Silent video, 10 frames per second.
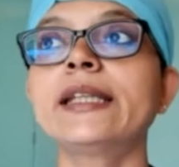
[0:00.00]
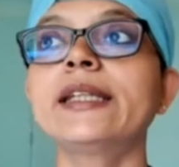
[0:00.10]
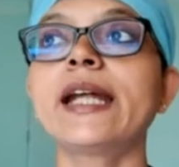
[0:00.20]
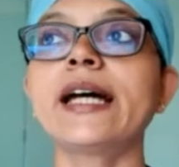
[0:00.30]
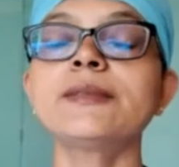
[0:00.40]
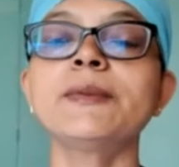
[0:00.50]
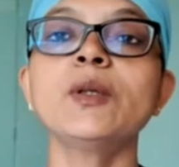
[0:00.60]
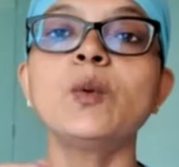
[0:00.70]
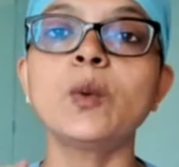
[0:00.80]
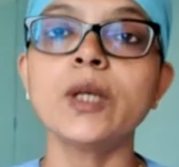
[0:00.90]
There has been
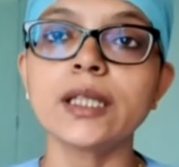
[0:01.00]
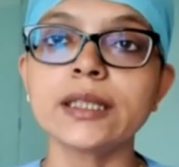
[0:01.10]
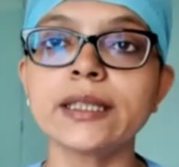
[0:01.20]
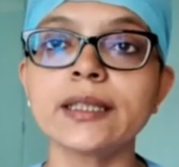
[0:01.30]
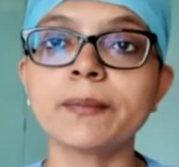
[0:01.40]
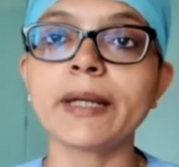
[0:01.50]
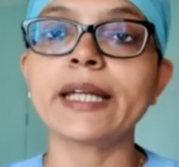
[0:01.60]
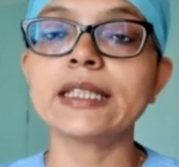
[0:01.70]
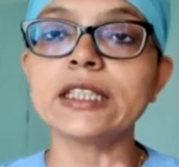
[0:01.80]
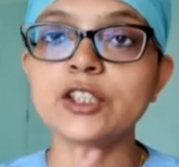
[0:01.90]
a work done by an